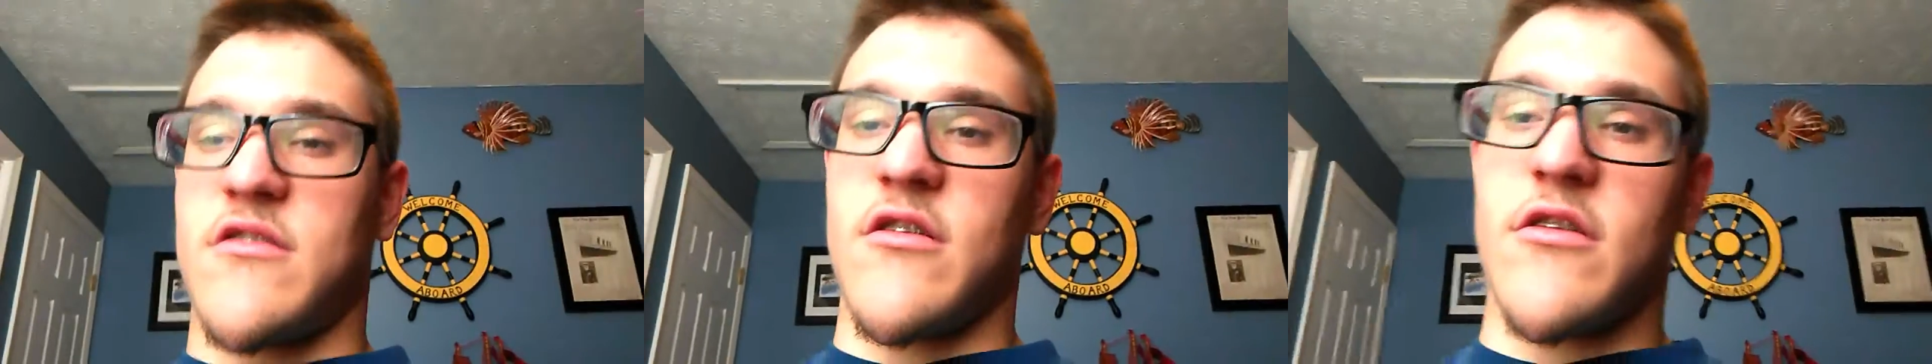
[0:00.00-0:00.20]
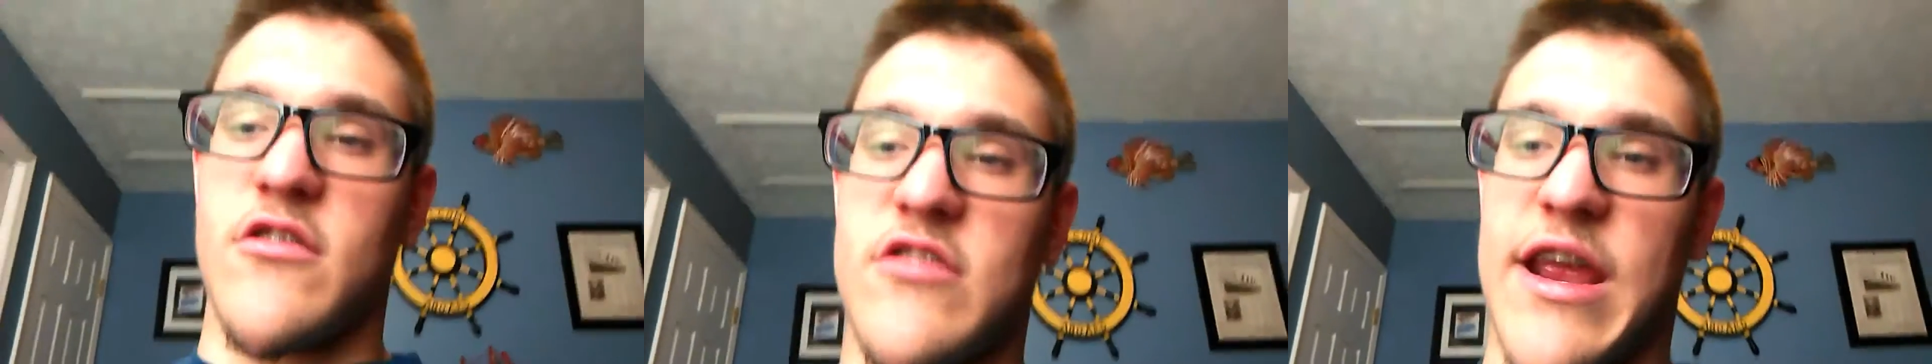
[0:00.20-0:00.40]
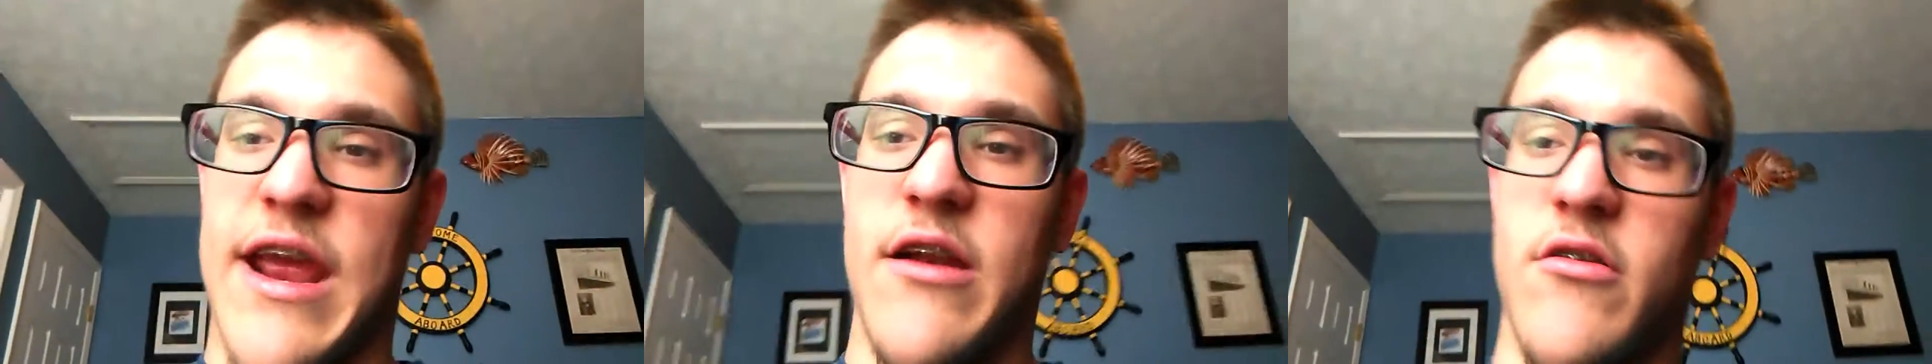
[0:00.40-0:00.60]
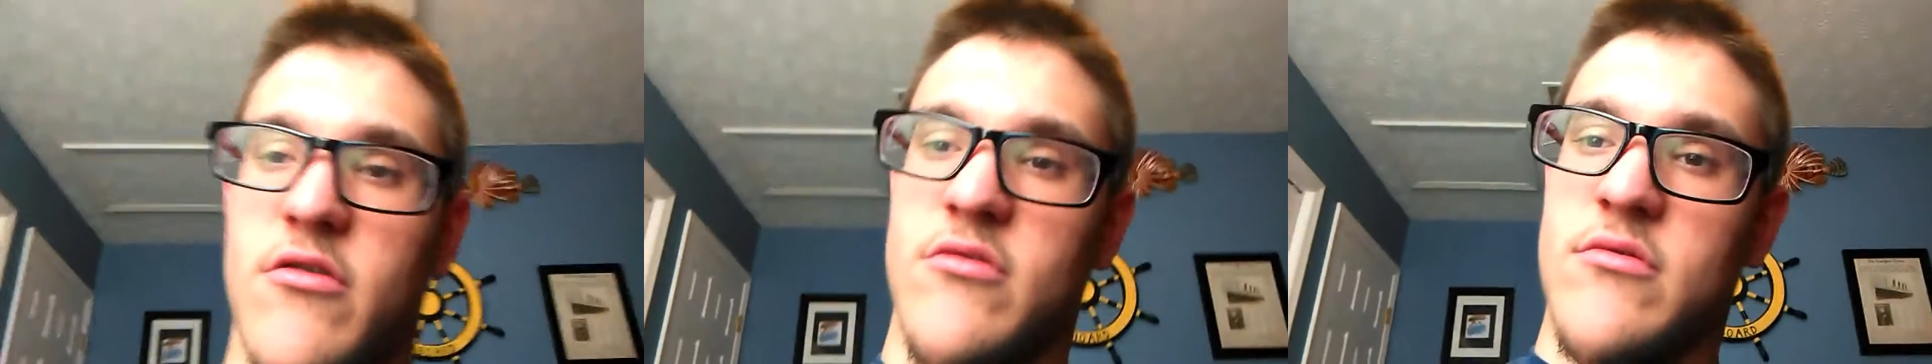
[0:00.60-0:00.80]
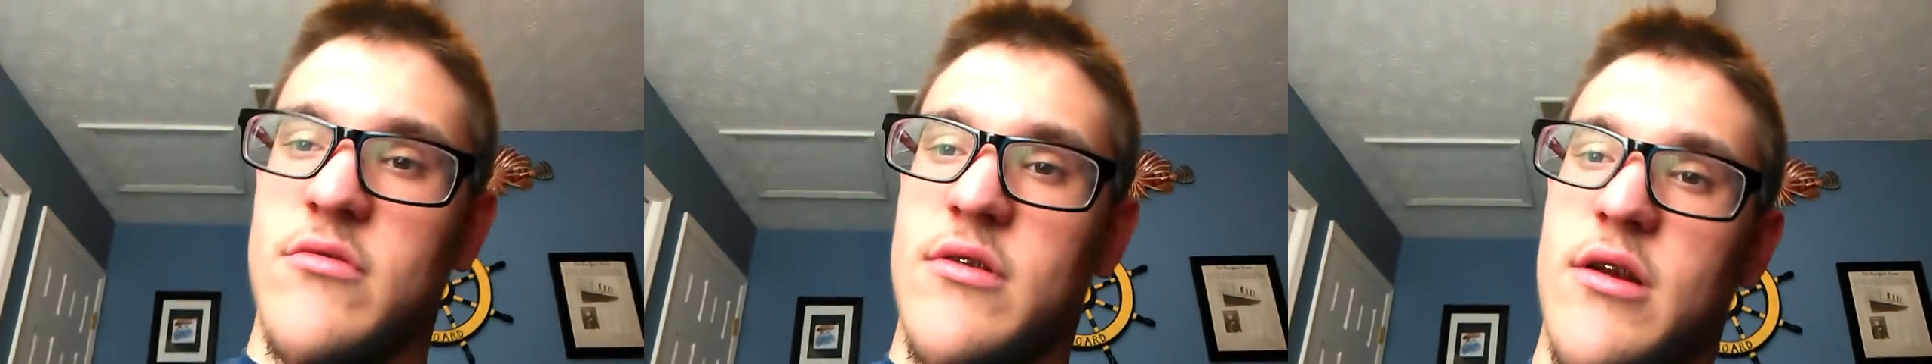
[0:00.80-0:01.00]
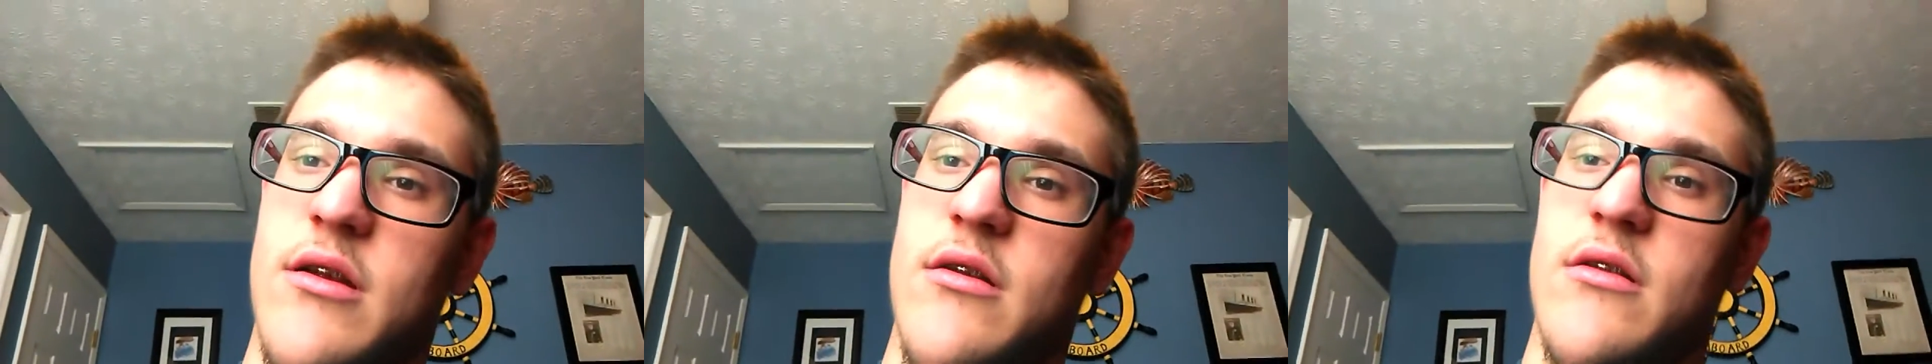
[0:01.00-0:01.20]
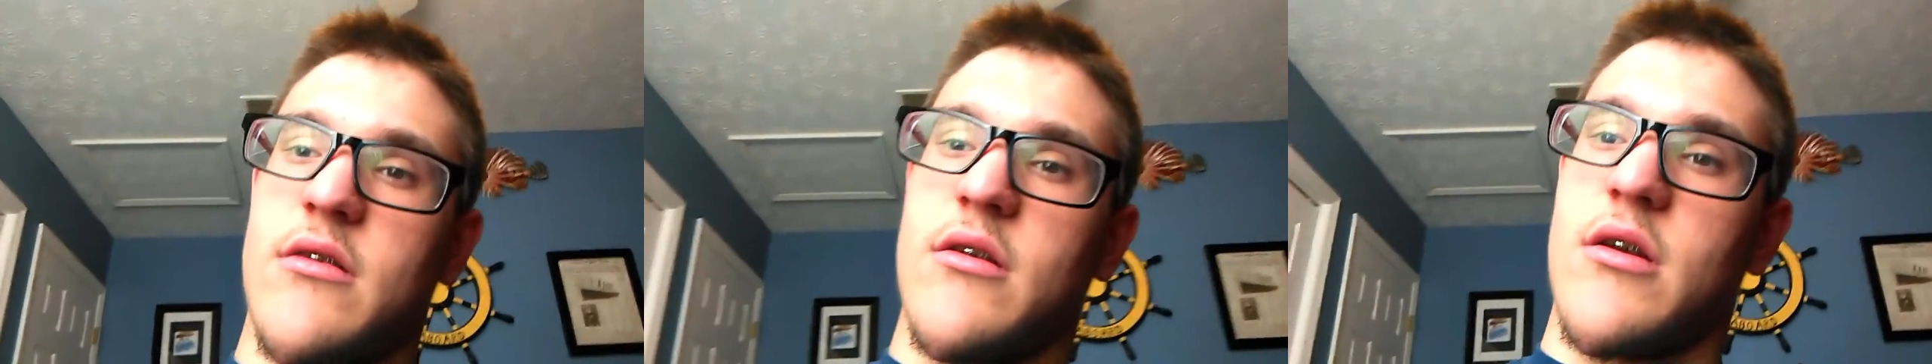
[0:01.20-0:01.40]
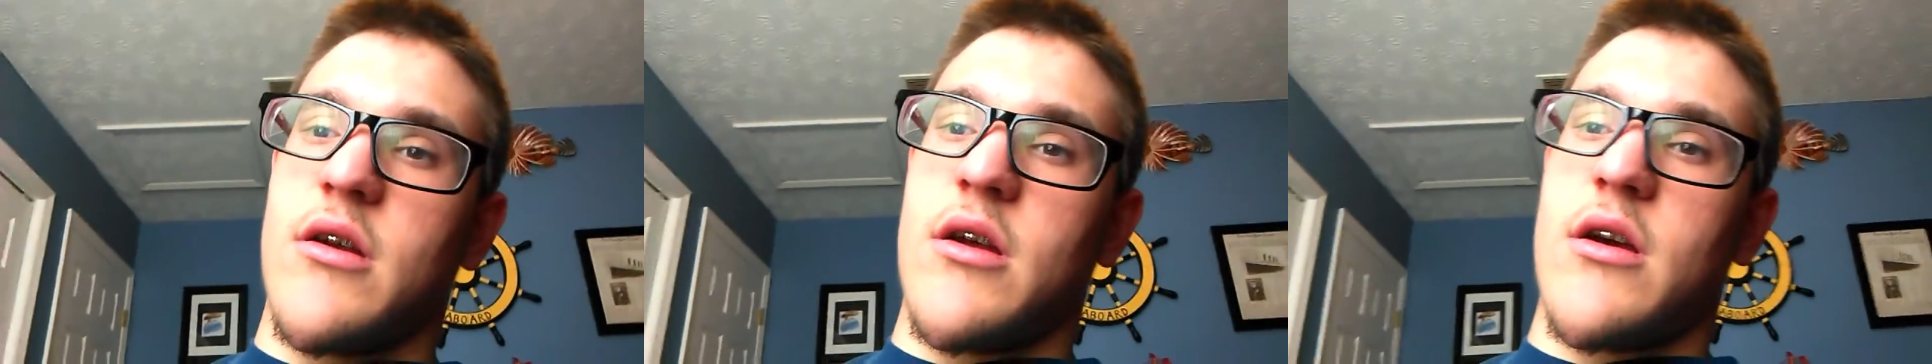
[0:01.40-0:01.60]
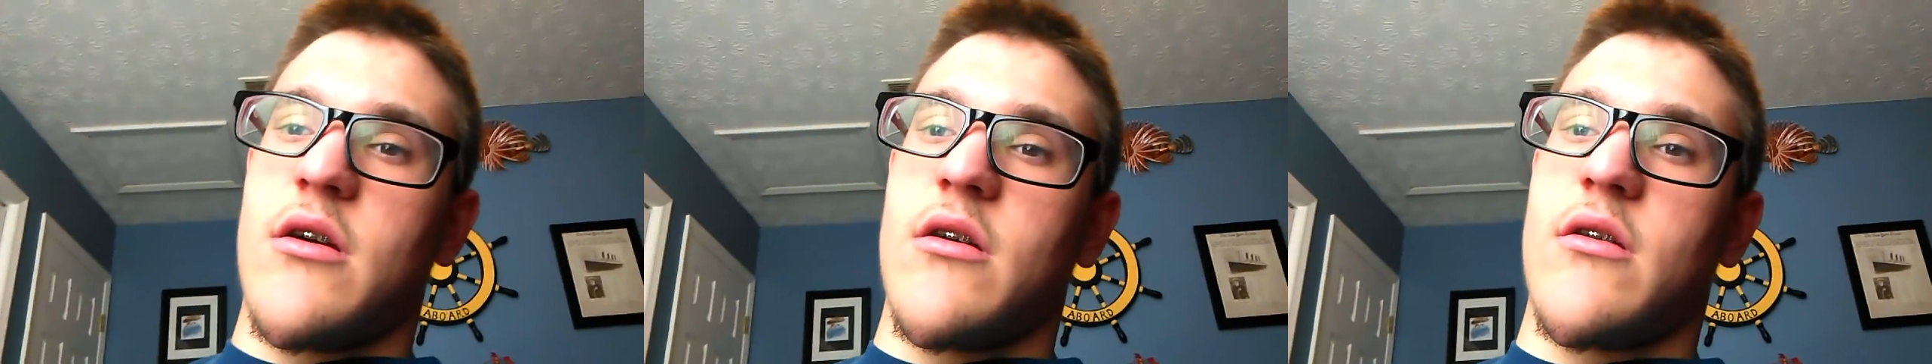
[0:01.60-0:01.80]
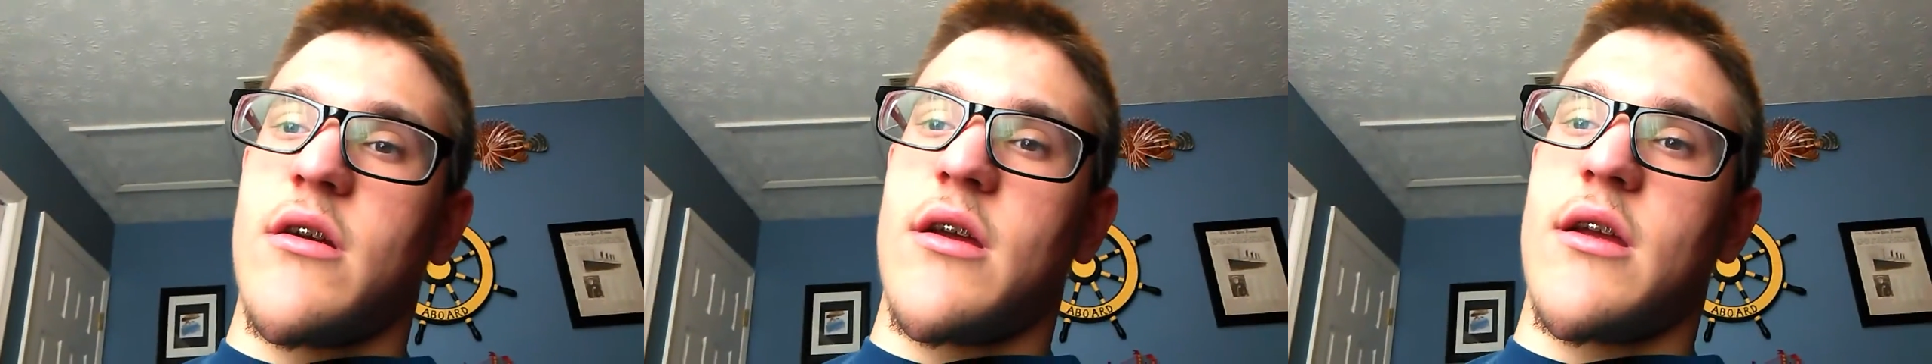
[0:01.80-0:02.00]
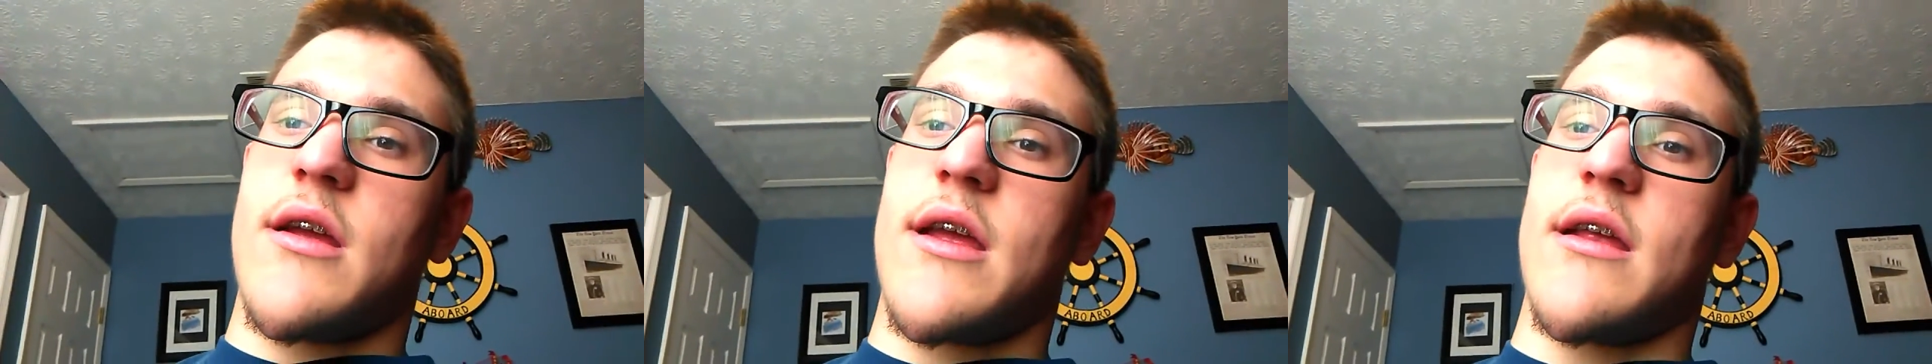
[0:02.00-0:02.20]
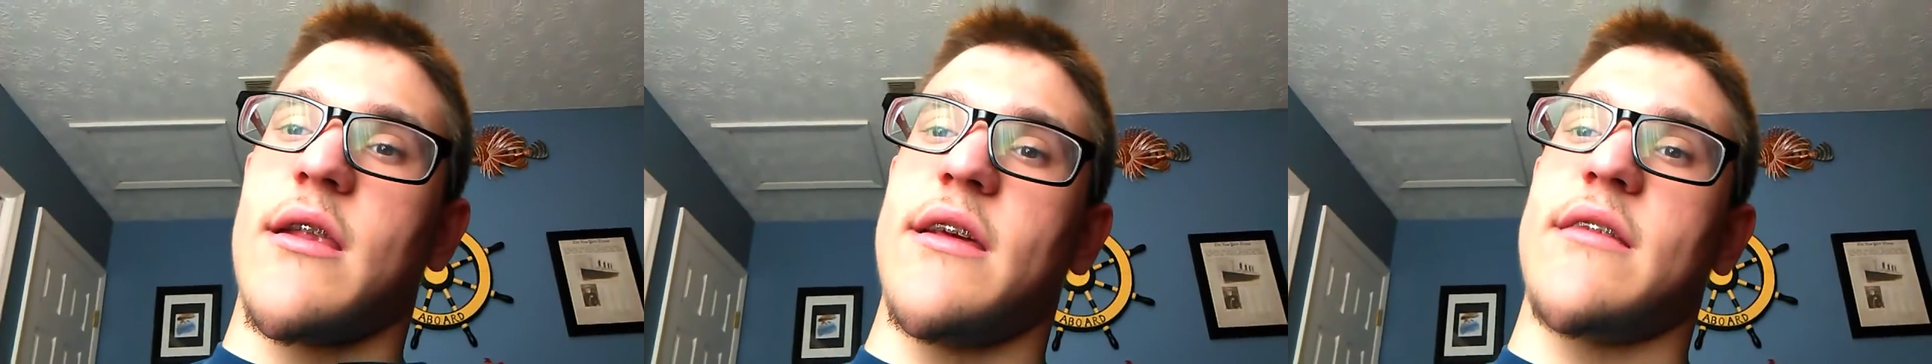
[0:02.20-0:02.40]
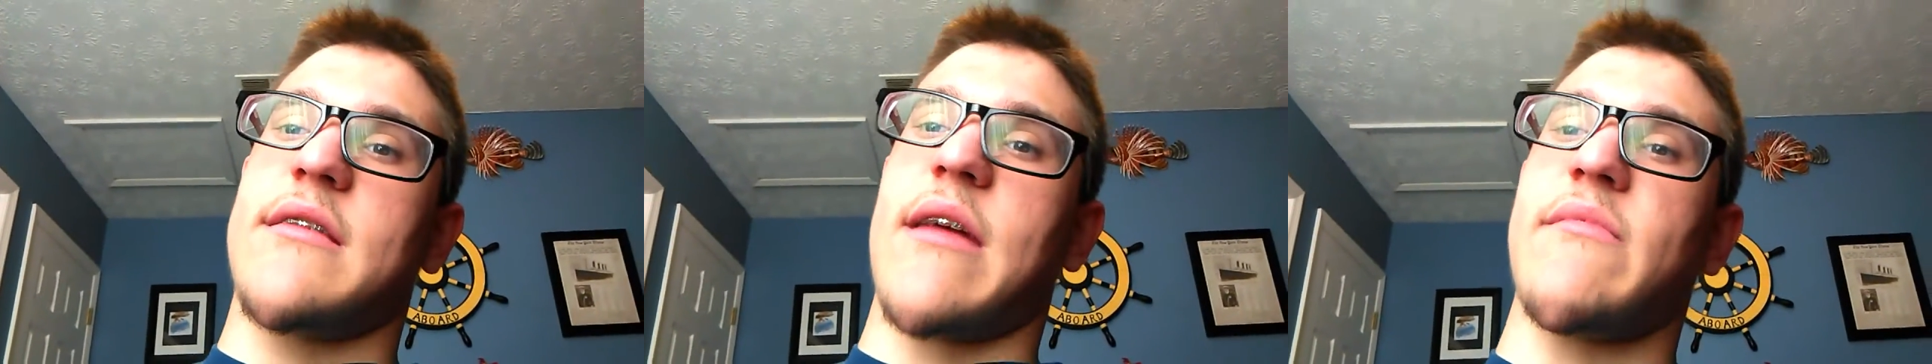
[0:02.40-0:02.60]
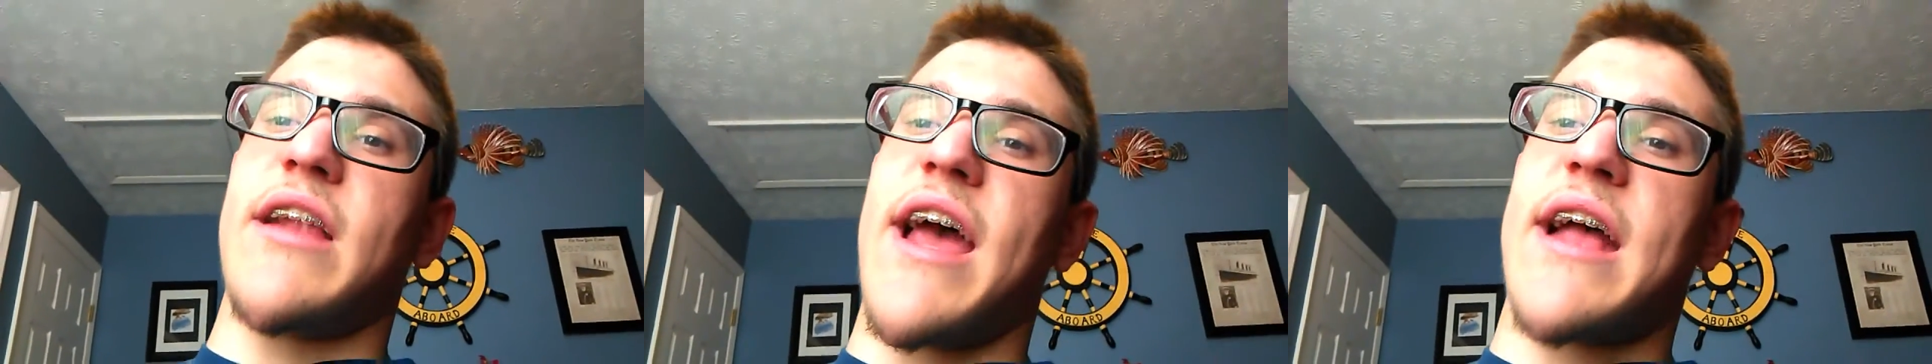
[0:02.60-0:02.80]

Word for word: to the channel. At least I'm gonna